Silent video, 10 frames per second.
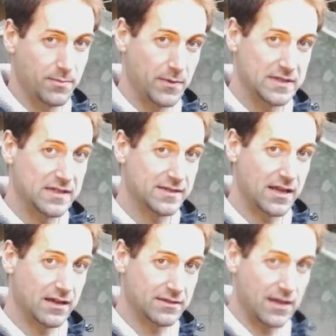
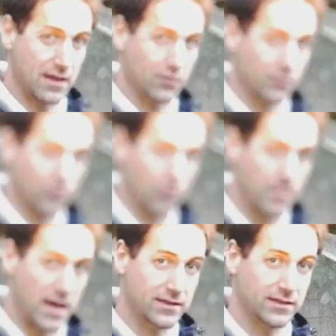pesticides are going to go
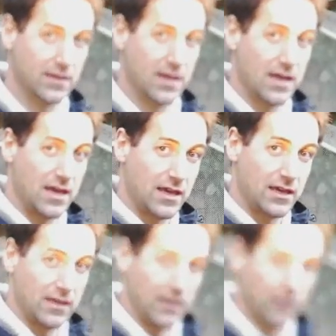back
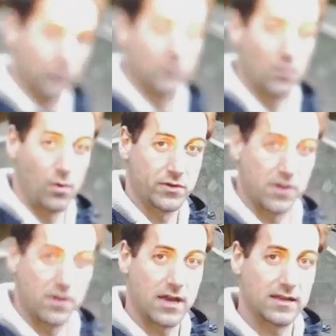into the
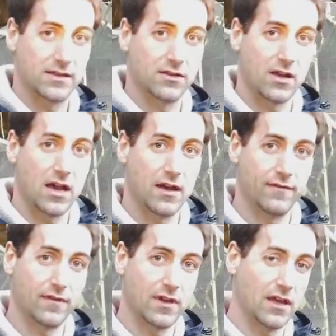water, and they're going to
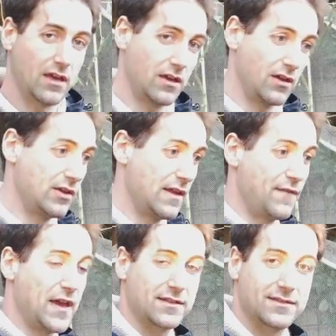have an
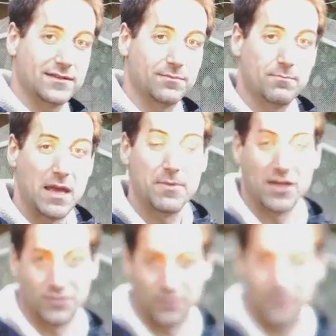effect maybe
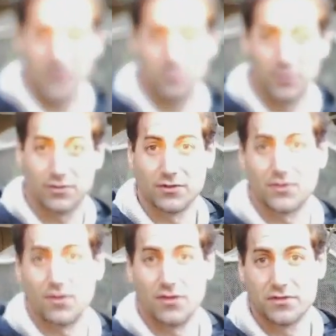on the fish, but
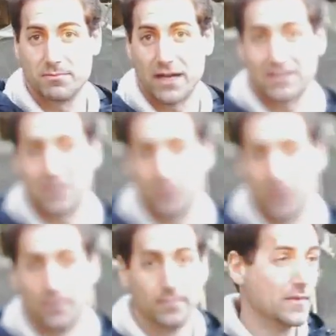also on the bacteria.